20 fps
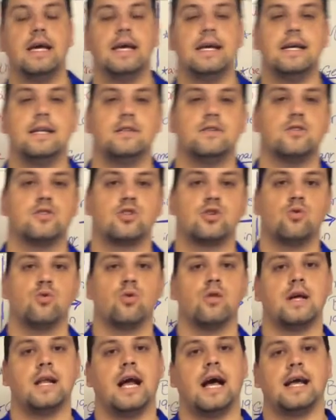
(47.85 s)
into
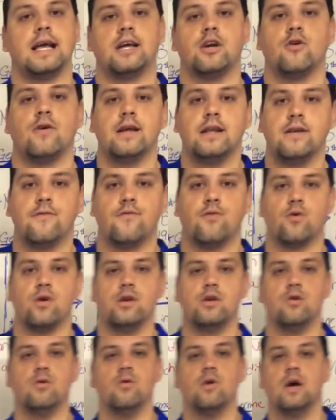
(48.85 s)
school and I can grade it for
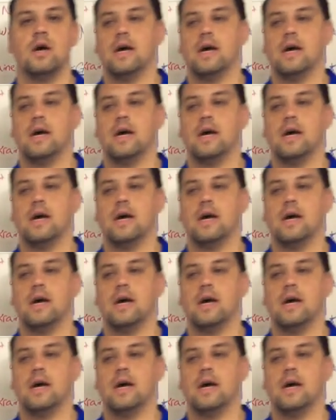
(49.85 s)
you